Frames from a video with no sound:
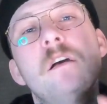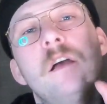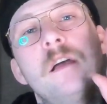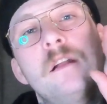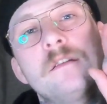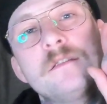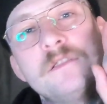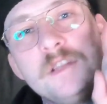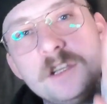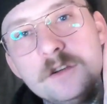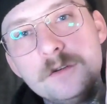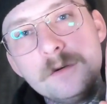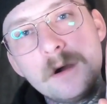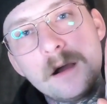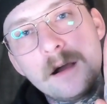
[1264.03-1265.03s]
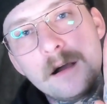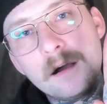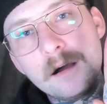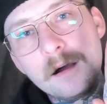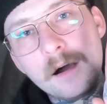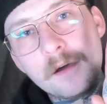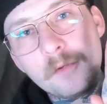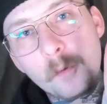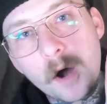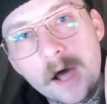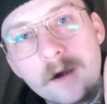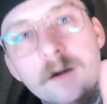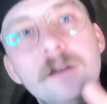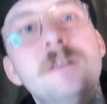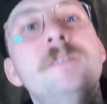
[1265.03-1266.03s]
And I'll see you on the
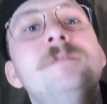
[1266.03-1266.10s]
water.